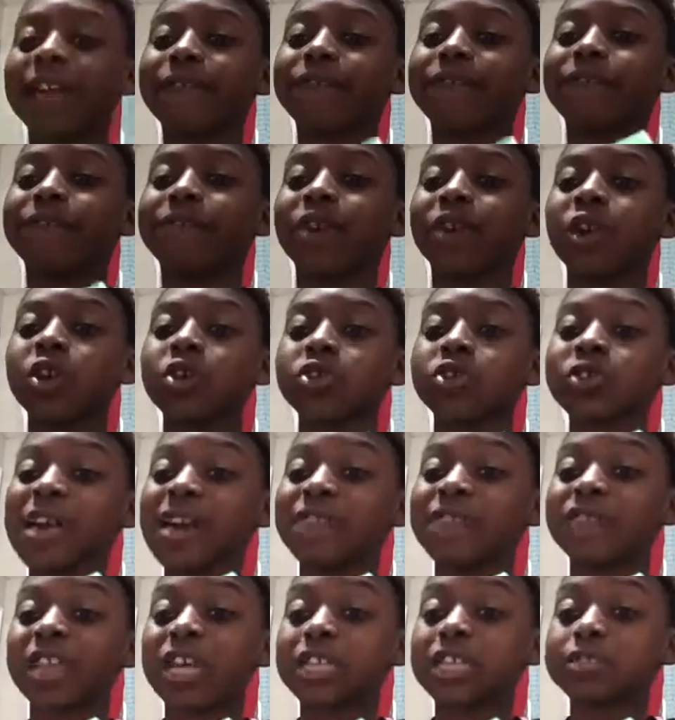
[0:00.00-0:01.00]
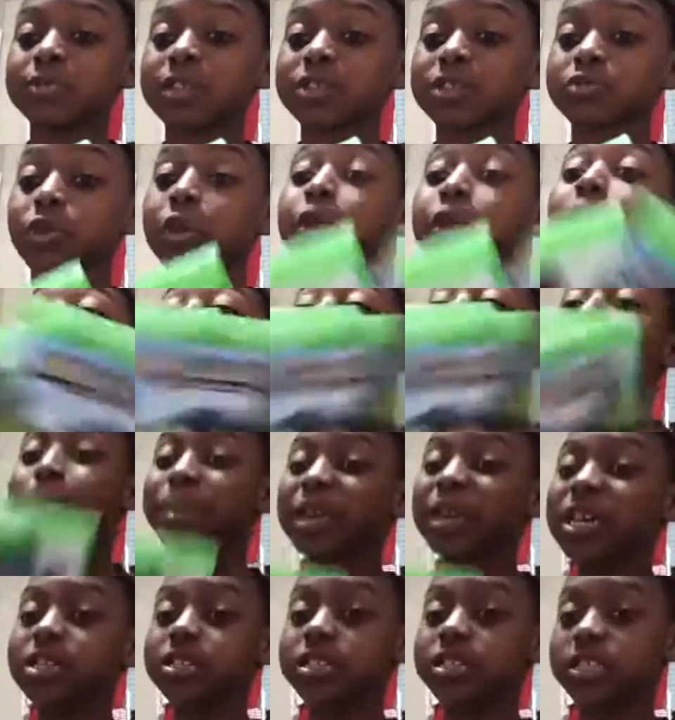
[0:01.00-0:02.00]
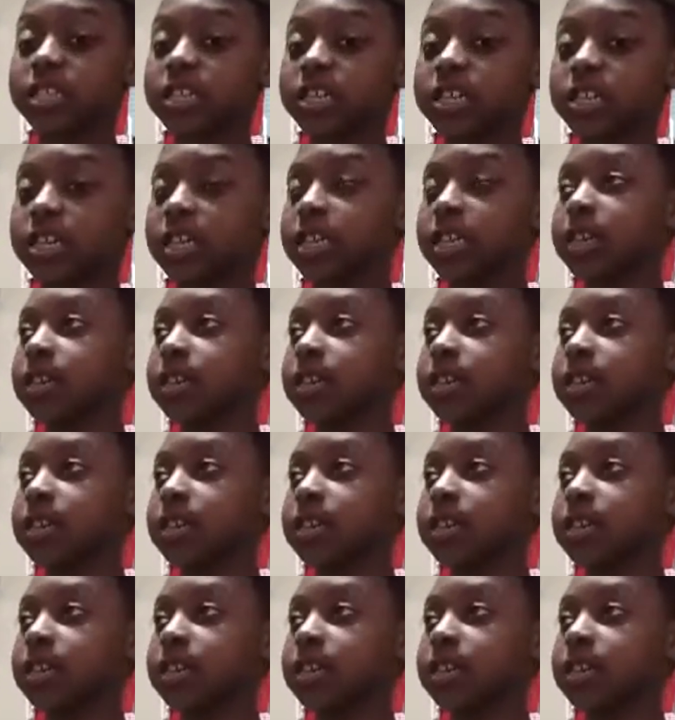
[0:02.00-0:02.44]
if you have an Xbox One. But